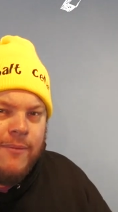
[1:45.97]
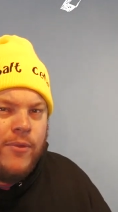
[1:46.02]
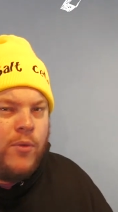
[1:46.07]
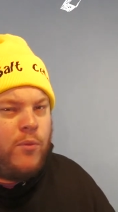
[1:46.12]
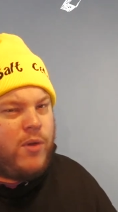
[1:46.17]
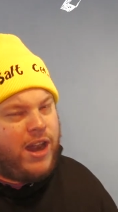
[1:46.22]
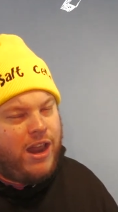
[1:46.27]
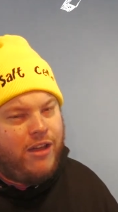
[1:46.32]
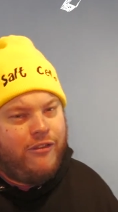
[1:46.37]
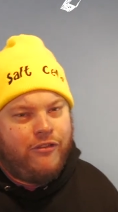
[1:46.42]

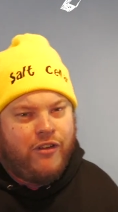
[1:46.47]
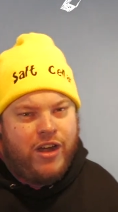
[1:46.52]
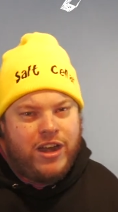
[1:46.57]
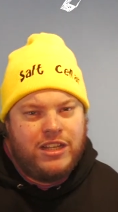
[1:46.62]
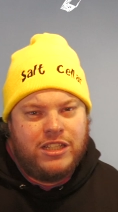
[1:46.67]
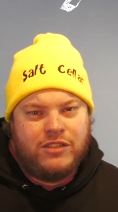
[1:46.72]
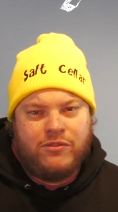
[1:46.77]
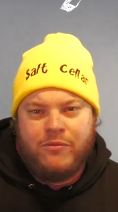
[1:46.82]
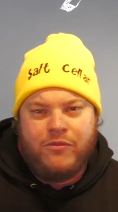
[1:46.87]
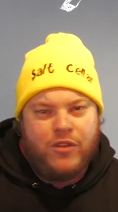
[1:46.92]
we had our
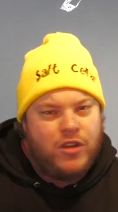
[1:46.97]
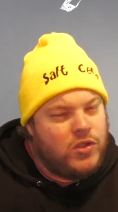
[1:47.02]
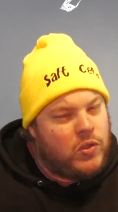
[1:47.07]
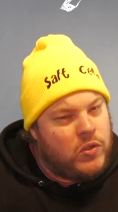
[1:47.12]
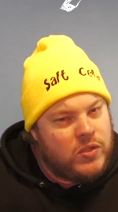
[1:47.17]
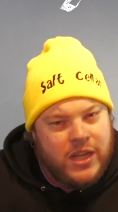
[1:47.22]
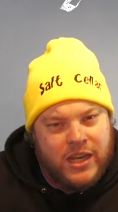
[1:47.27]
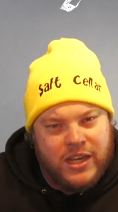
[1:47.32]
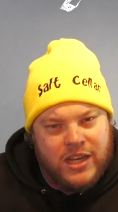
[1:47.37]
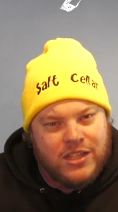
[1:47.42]
friends from Virtual
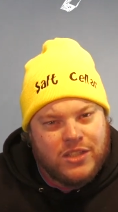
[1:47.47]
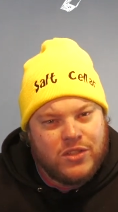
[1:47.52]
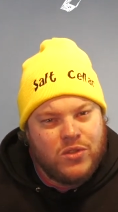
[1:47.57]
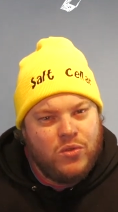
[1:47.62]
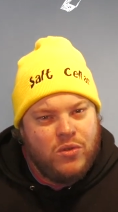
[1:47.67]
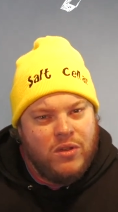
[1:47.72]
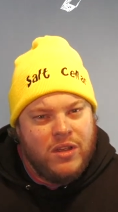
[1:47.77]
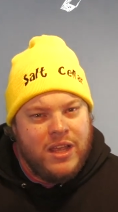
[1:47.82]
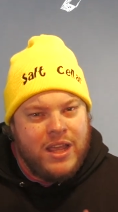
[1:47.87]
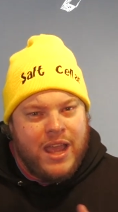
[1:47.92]
Sunday
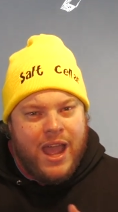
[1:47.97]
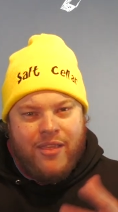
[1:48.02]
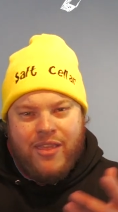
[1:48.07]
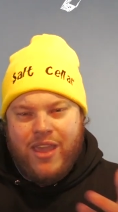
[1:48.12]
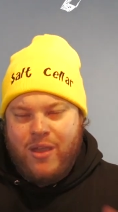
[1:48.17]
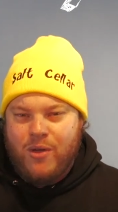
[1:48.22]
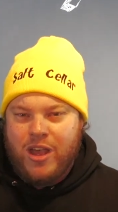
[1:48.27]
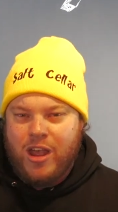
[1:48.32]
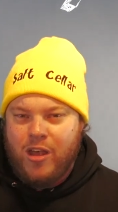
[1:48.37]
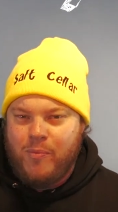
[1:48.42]
School, and they
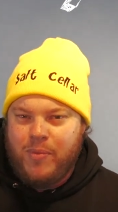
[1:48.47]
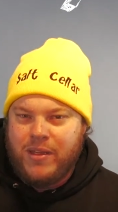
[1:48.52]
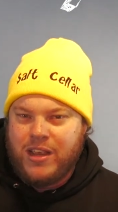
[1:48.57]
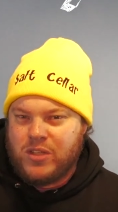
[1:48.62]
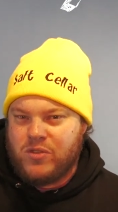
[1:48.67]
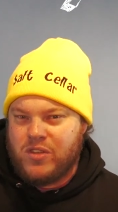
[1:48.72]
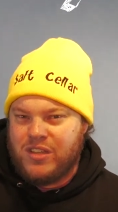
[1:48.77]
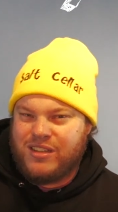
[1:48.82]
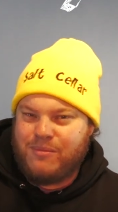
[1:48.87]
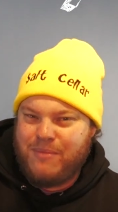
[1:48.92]
were helping
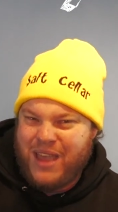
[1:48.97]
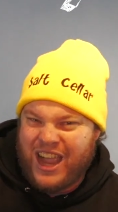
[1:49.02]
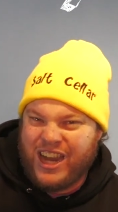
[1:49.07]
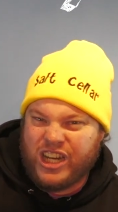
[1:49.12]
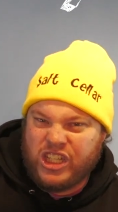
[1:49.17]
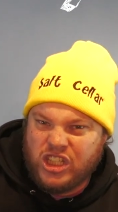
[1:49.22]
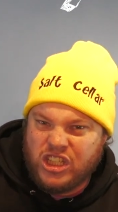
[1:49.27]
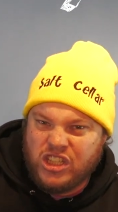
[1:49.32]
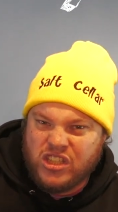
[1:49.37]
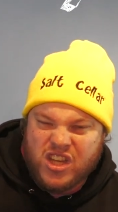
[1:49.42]
us with some
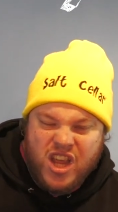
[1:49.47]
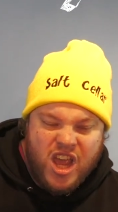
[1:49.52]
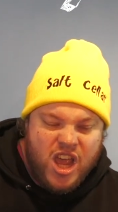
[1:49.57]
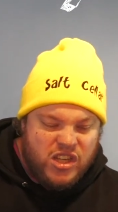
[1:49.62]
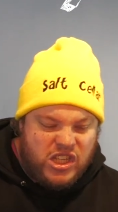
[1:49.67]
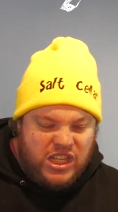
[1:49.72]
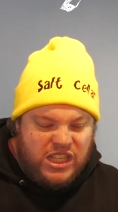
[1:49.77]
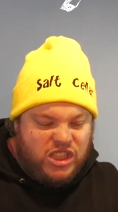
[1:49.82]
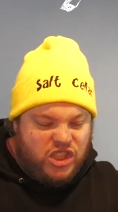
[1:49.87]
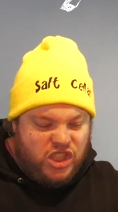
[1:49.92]
actions.
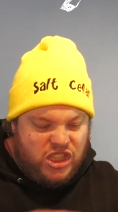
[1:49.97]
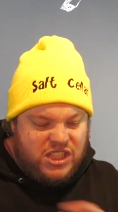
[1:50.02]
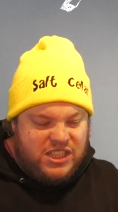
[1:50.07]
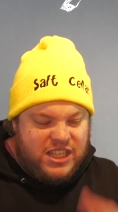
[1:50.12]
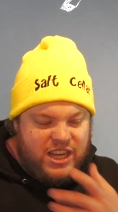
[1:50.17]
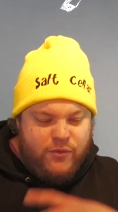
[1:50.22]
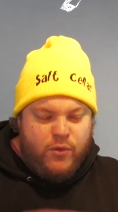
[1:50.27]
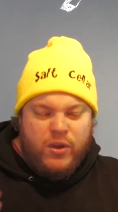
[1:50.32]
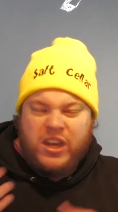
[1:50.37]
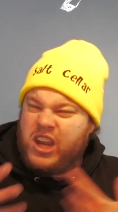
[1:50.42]
So let's just
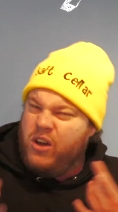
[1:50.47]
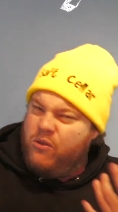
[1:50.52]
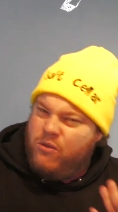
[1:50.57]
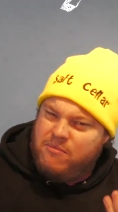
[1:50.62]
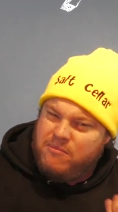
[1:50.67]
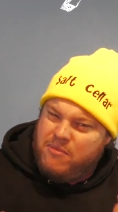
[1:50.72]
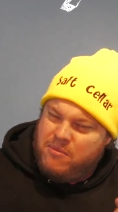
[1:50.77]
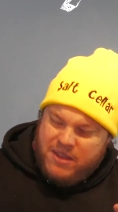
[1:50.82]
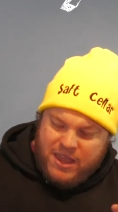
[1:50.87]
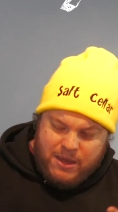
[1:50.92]
see if we can
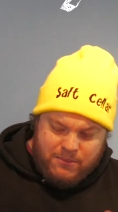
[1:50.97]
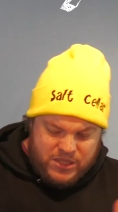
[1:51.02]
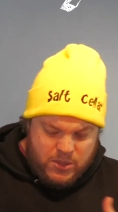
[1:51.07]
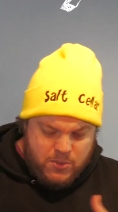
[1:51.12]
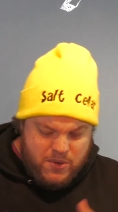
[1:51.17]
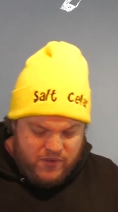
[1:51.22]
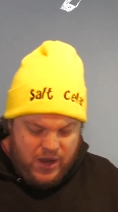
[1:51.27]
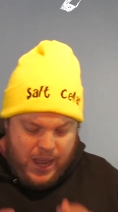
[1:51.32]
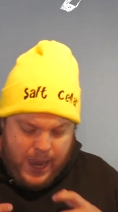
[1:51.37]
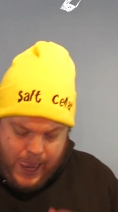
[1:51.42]
remember them. So
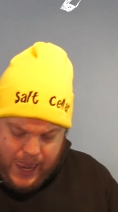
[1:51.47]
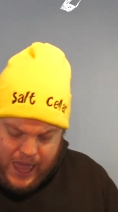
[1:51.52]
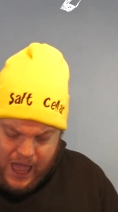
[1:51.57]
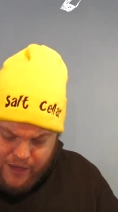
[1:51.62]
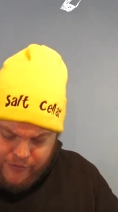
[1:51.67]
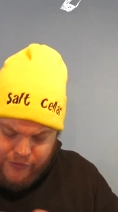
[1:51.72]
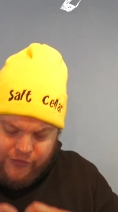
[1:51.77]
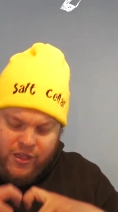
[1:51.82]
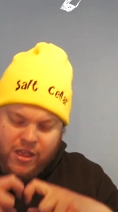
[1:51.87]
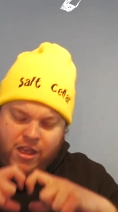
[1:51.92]
we've got
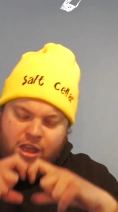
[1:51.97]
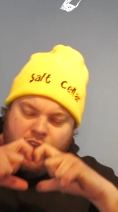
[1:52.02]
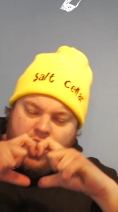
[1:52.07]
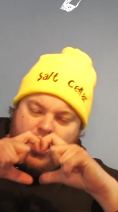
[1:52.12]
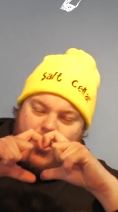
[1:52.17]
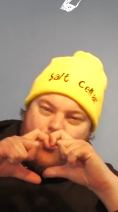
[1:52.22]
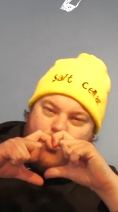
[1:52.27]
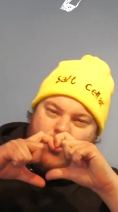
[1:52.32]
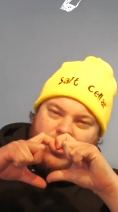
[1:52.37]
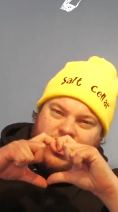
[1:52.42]
love,
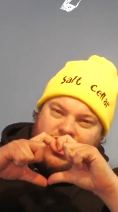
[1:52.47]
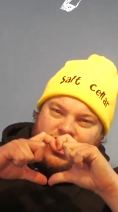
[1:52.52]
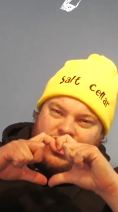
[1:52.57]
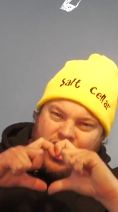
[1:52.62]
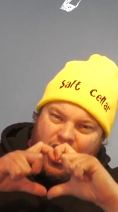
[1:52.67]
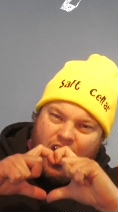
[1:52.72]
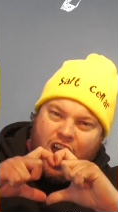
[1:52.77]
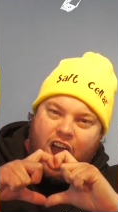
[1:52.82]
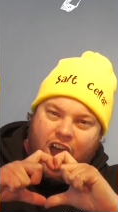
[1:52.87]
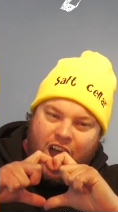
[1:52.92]
which is
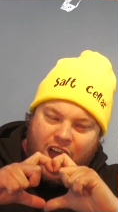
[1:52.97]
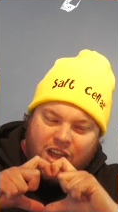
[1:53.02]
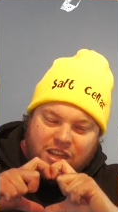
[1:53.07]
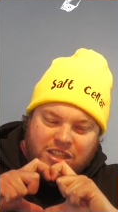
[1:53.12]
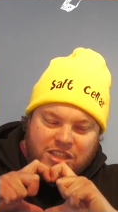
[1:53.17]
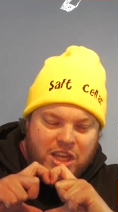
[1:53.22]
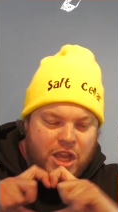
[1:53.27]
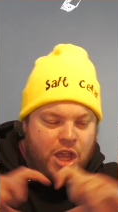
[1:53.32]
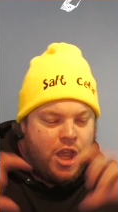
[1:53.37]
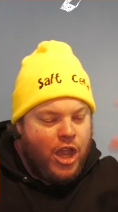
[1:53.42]
a
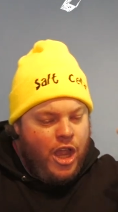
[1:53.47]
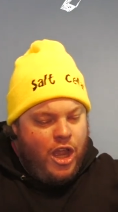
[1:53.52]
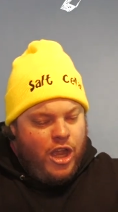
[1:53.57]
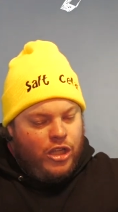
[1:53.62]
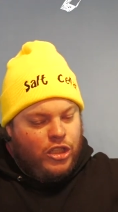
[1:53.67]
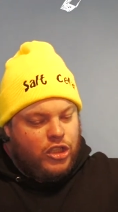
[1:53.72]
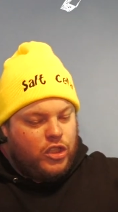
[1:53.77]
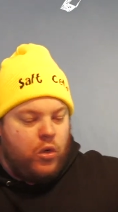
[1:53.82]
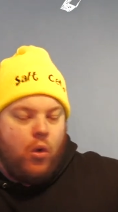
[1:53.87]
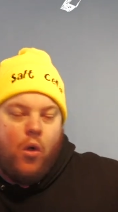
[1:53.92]
heart.
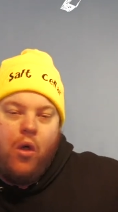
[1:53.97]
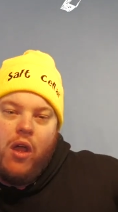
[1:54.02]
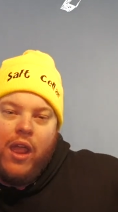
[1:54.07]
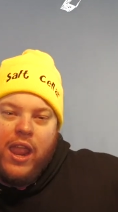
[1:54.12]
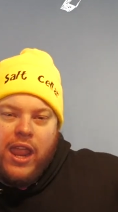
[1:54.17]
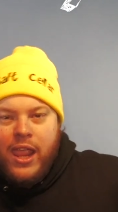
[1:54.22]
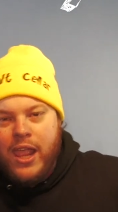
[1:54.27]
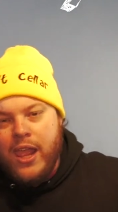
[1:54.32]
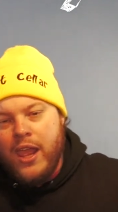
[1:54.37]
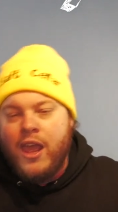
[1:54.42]

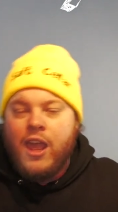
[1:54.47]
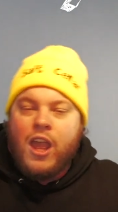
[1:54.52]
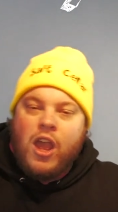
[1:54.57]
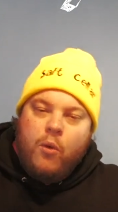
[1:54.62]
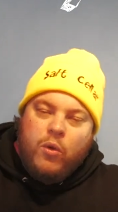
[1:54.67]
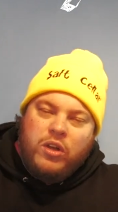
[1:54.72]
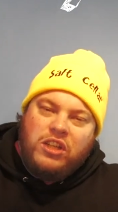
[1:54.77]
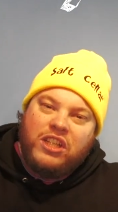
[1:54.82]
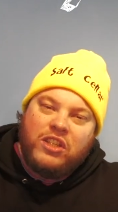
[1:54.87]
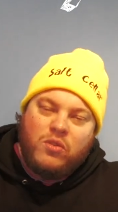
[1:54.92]
Joy,
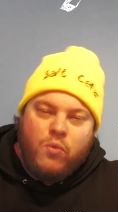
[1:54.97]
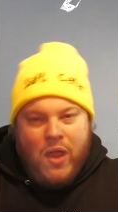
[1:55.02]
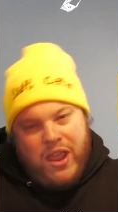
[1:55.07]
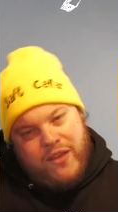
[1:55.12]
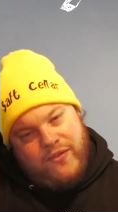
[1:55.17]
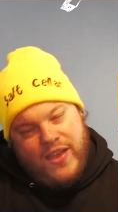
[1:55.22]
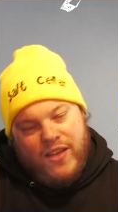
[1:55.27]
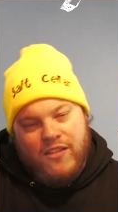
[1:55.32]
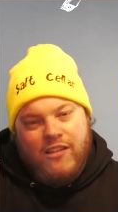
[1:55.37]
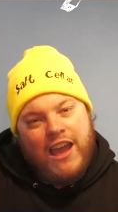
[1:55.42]
which is
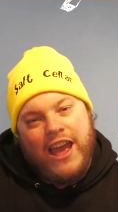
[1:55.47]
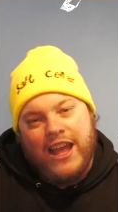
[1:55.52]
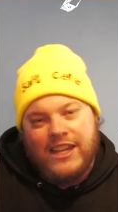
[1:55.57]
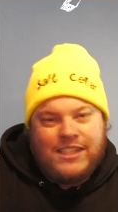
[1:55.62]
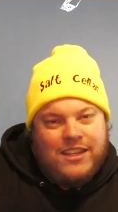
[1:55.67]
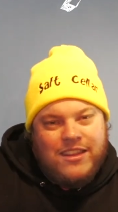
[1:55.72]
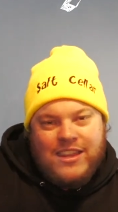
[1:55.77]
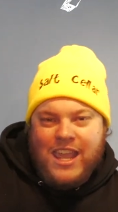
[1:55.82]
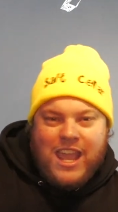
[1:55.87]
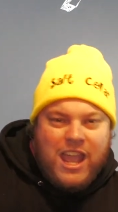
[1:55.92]
waving our hands
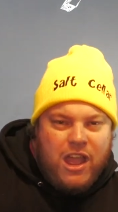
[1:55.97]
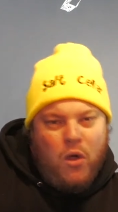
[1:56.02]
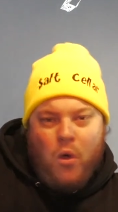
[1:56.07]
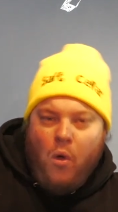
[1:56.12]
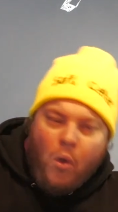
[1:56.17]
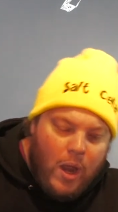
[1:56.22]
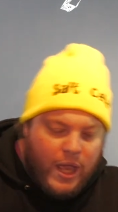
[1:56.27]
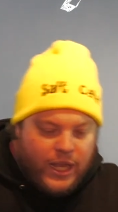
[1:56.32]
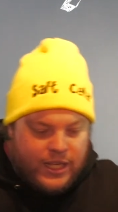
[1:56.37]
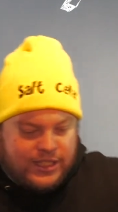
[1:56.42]
in the air,
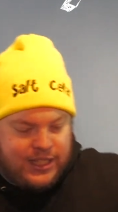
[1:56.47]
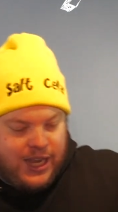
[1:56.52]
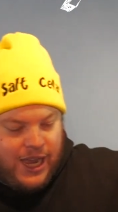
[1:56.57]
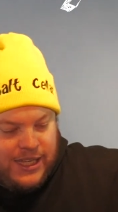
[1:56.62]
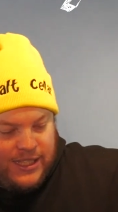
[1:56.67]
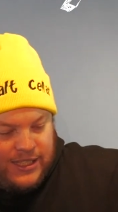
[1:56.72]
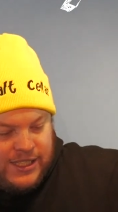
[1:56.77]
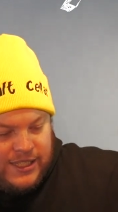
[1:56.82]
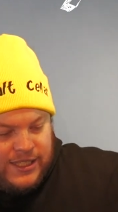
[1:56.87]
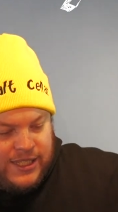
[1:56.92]
all
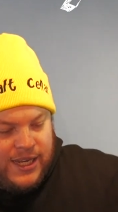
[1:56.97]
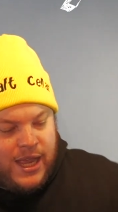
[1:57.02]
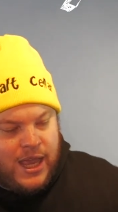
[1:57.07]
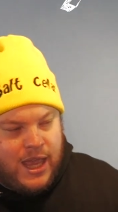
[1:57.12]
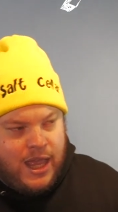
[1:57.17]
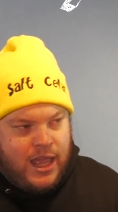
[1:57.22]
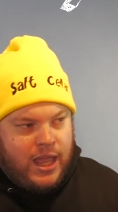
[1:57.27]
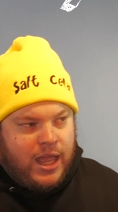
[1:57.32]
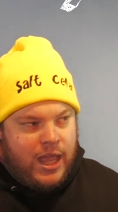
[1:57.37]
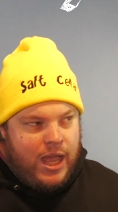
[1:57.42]
excited.
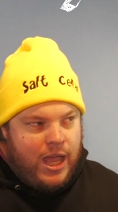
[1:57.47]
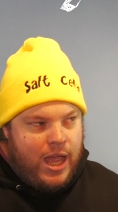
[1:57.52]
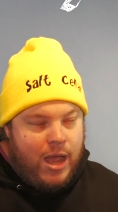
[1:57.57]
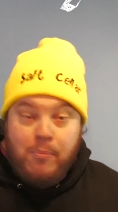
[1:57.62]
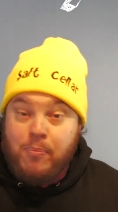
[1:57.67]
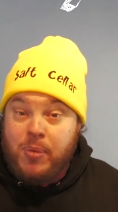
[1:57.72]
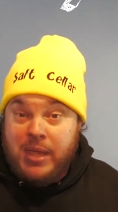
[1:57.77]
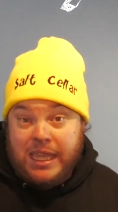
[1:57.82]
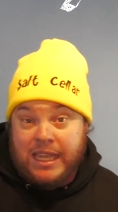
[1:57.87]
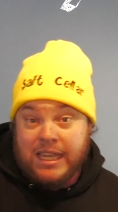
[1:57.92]

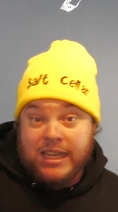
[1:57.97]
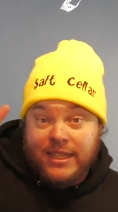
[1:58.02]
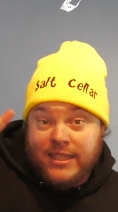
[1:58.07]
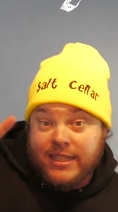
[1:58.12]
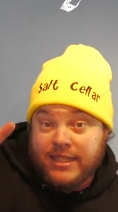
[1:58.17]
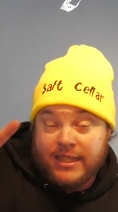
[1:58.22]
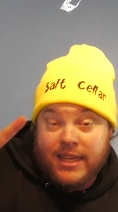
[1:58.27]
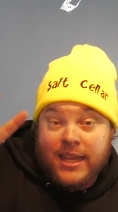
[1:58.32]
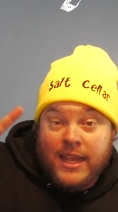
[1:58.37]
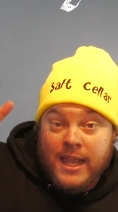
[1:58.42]

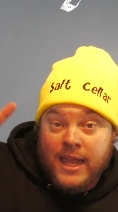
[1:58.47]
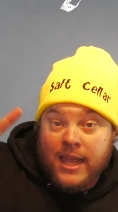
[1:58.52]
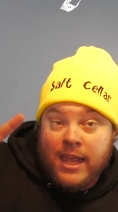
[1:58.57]
Peace.